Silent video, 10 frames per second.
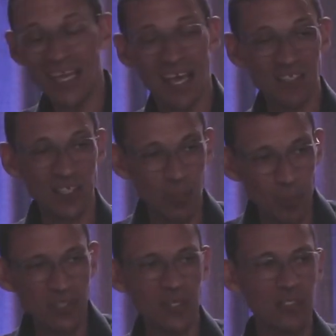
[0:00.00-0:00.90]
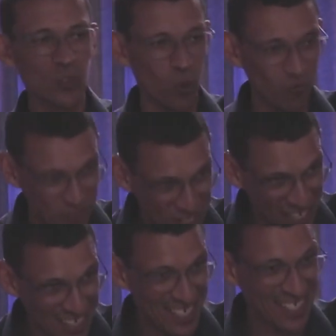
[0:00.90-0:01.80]
and sleeplessness of
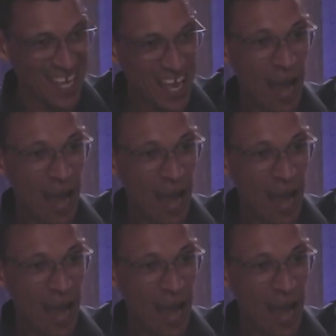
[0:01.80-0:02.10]
Jesus. I